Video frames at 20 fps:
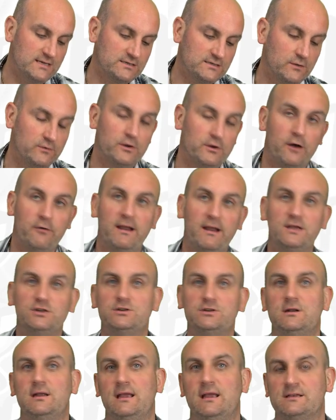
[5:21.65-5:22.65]
So
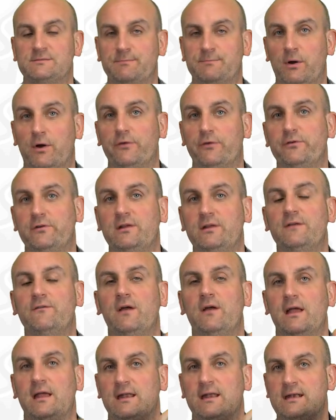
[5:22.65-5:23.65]
direction is positive,
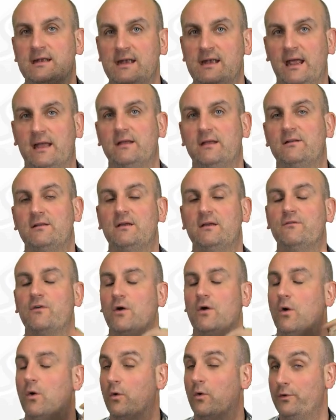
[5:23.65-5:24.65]
negative,
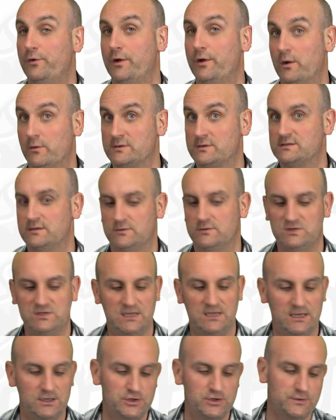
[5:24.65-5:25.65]
or no
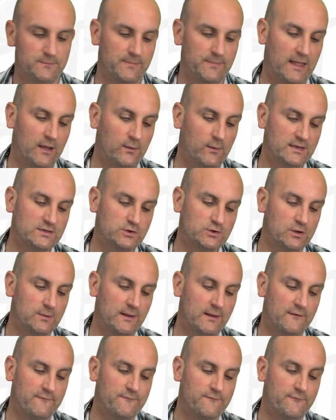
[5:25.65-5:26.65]
association. Now let's talk
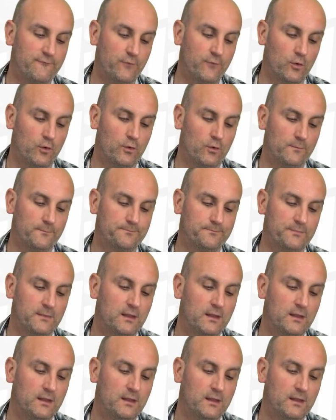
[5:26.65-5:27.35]
about form.